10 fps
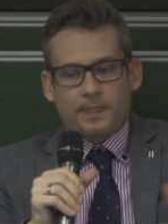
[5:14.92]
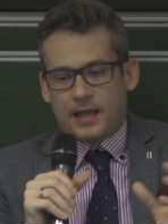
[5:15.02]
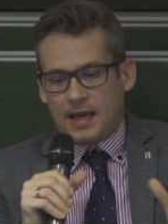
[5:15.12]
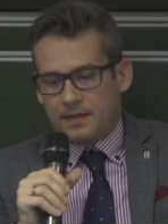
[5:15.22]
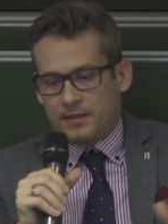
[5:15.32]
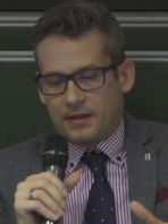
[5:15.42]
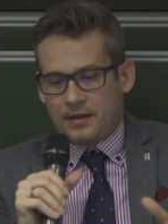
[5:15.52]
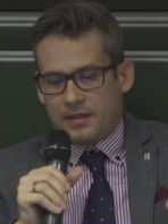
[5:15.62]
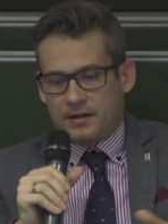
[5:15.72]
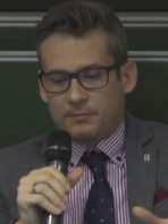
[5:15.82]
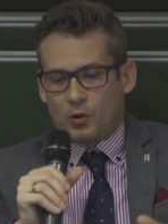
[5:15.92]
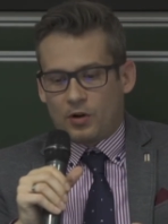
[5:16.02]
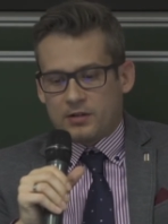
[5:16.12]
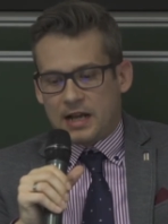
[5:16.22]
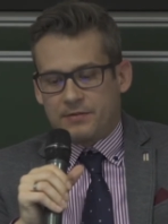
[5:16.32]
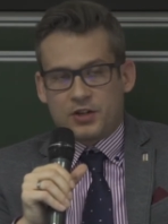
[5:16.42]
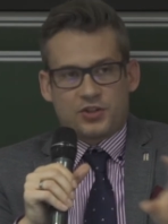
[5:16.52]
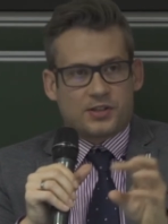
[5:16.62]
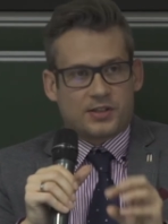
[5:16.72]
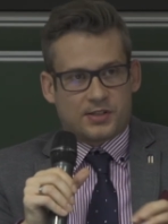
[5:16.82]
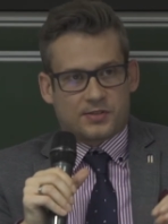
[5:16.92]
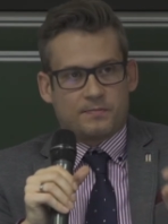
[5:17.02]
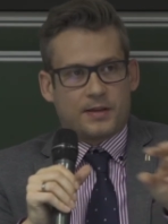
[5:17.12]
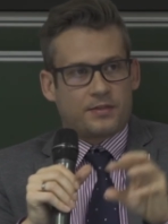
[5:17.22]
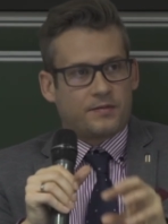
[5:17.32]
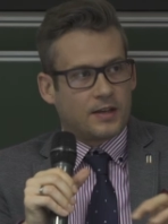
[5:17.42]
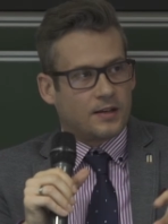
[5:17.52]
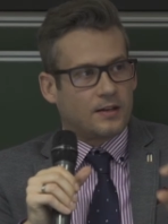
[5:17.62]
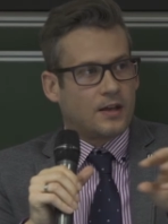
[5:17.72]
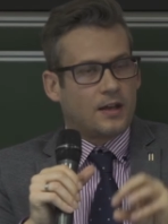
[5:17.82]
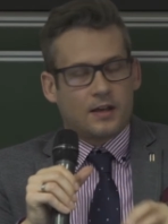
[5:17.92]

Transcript: and there are more divergences between